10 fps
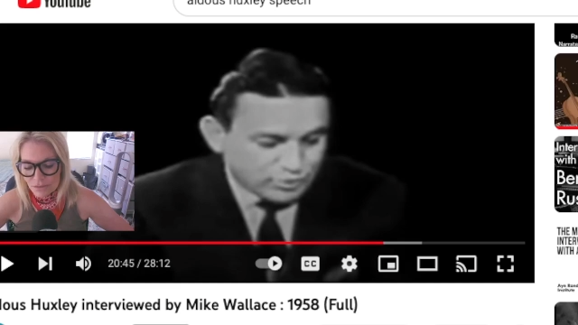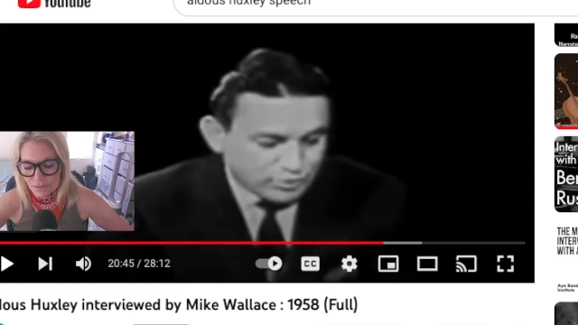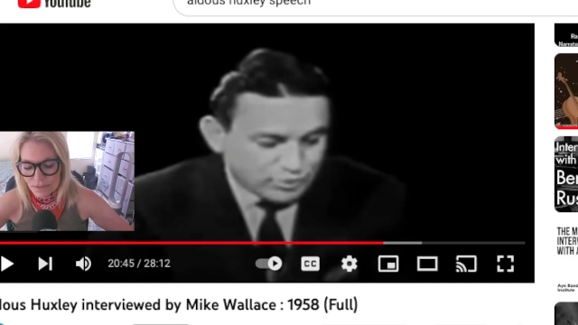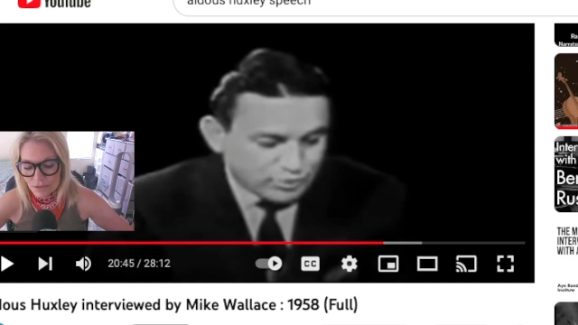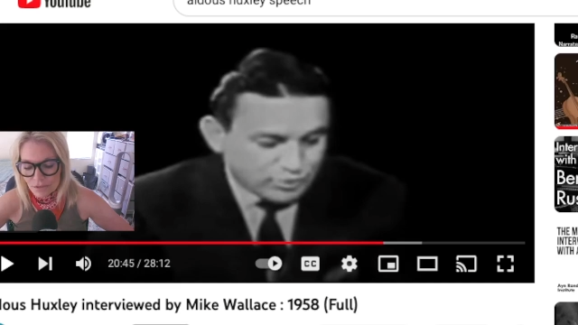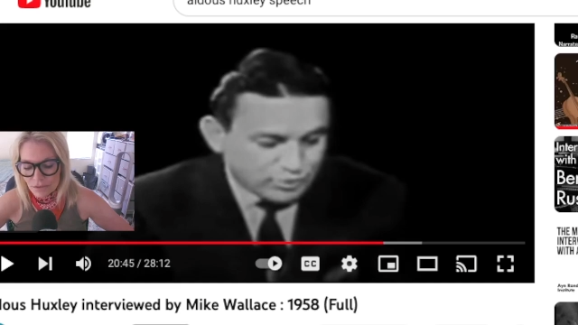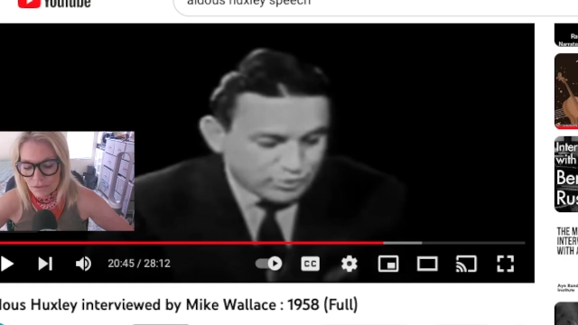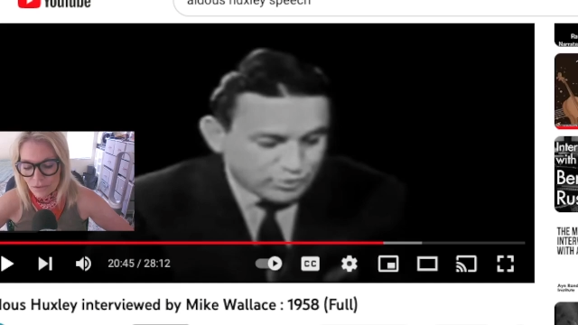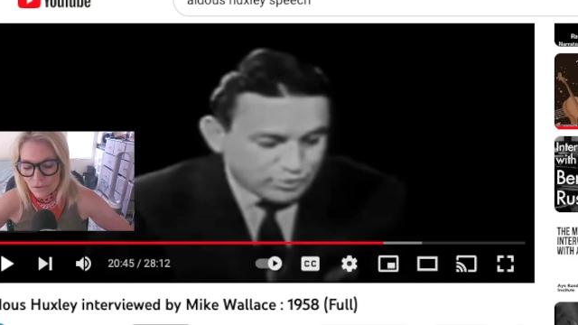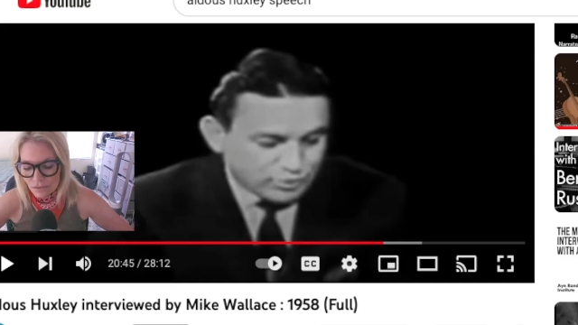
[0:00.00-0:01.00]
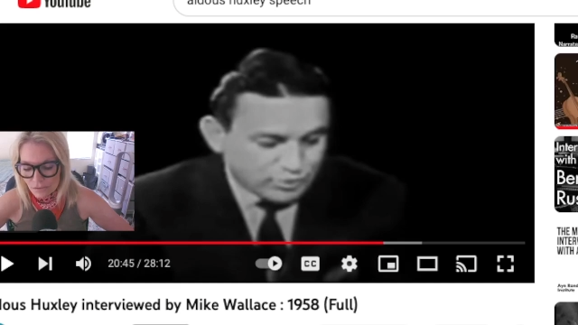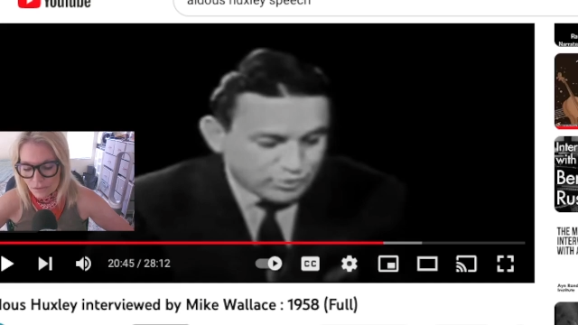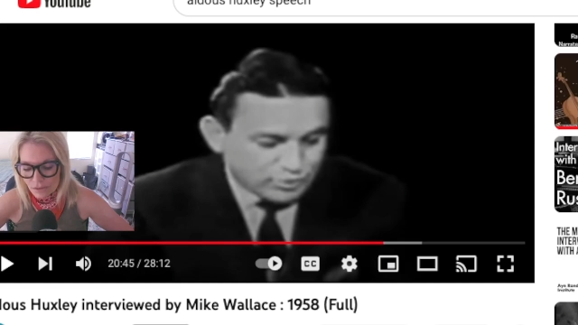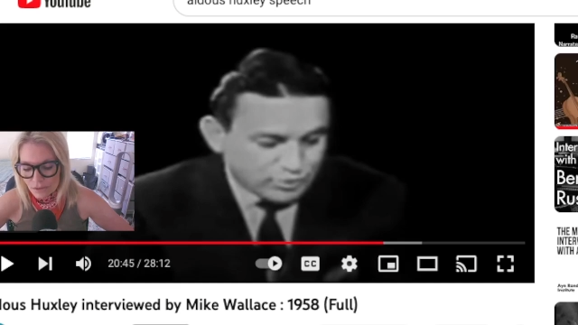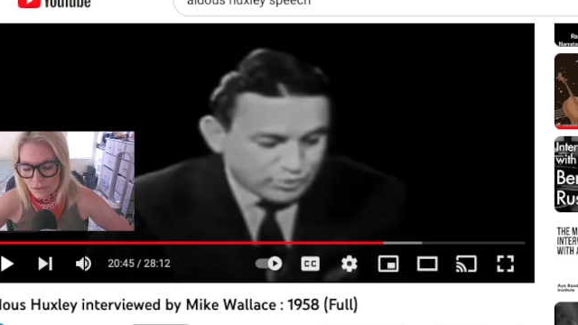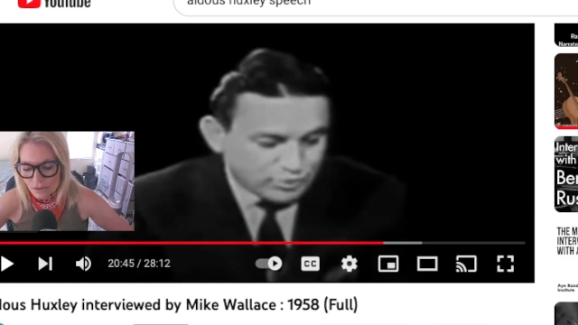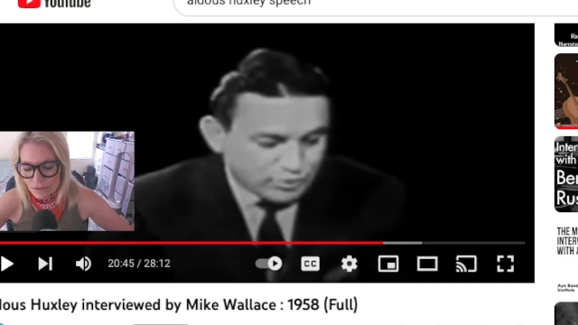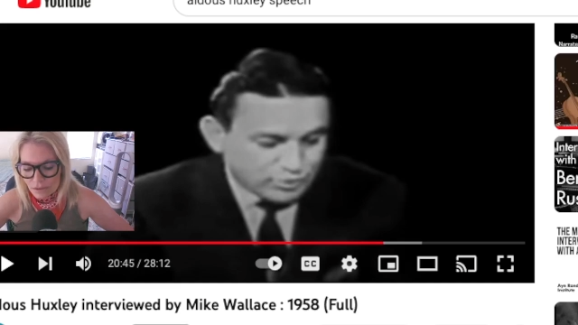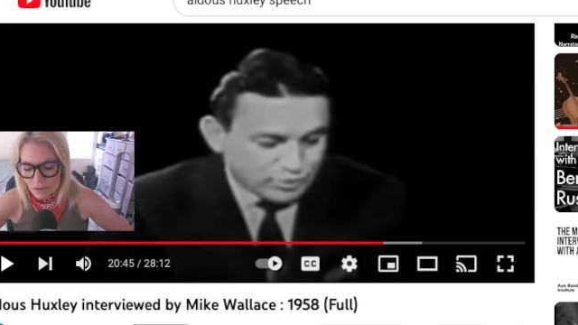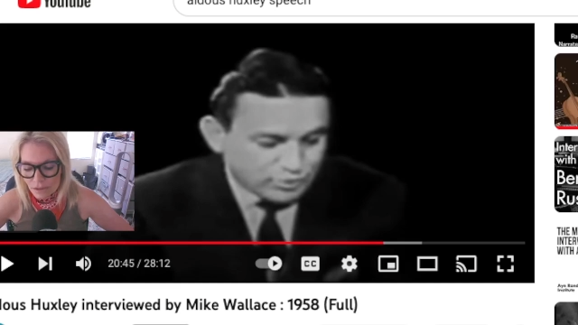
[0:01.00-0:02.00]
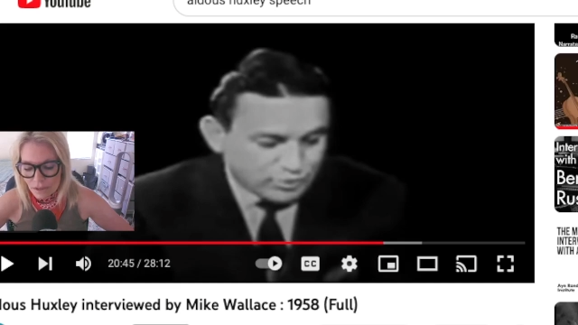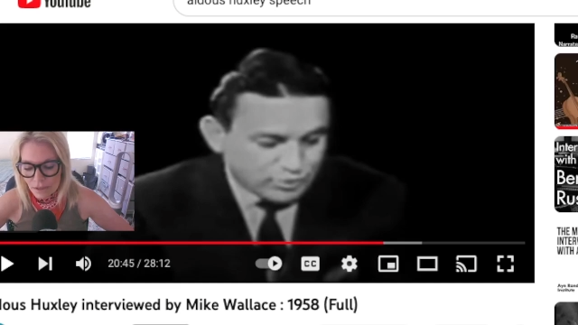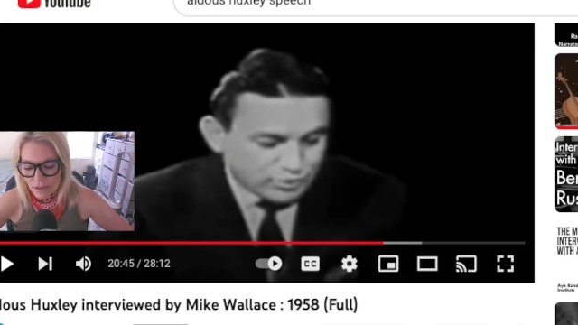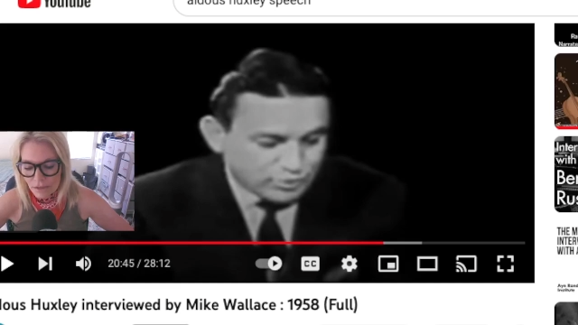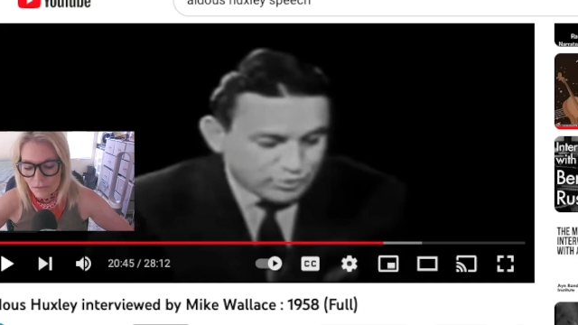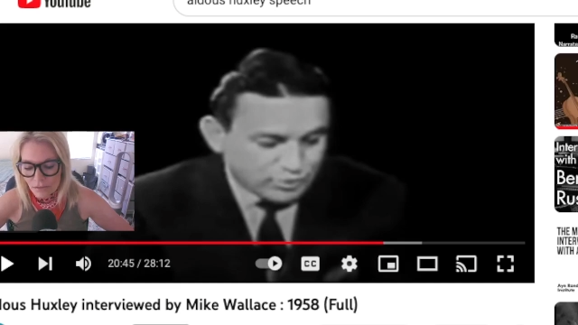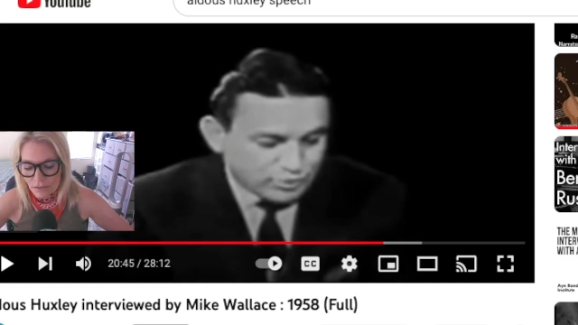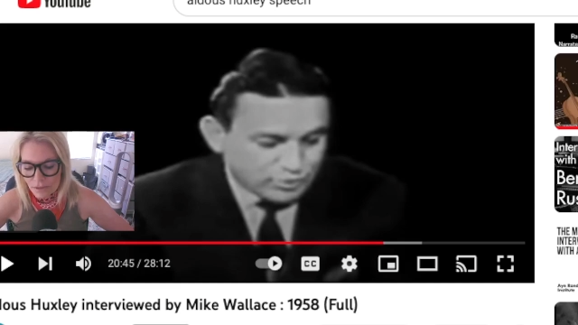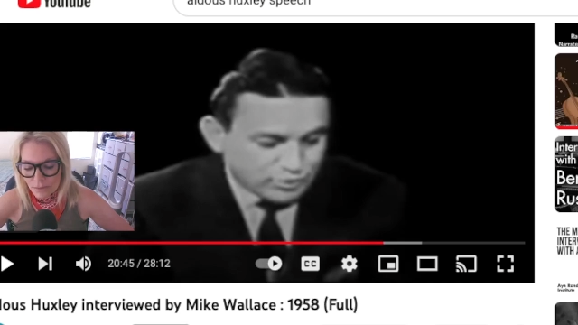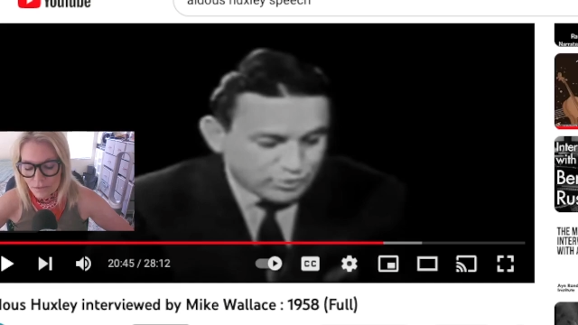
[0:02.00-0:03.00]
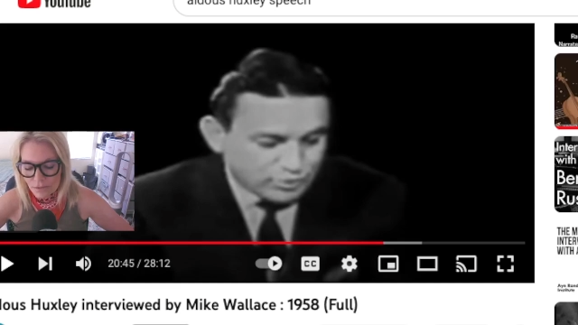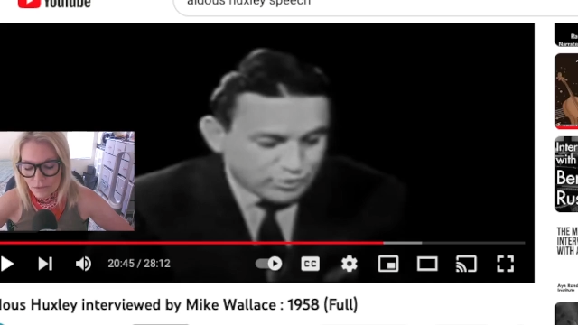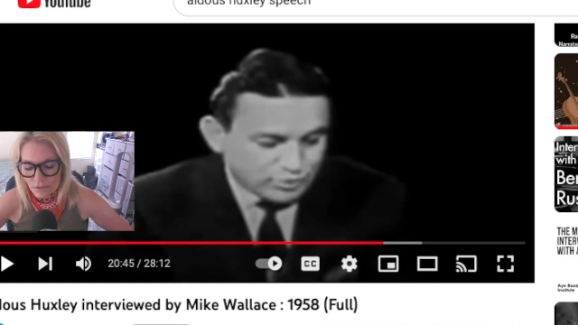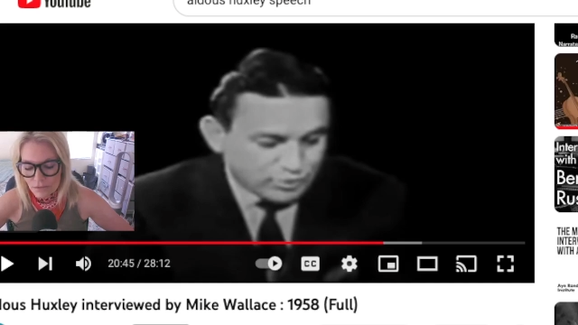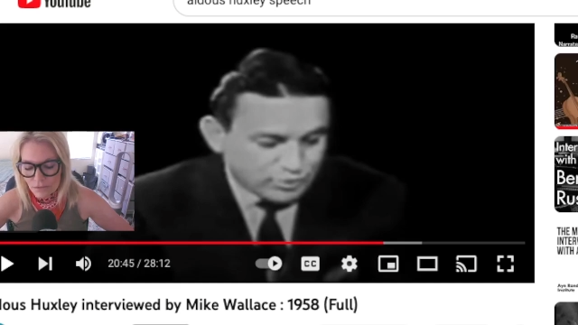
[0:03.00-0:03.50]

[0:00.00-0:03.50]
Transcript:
Speaker 1: but they're all uh, liberal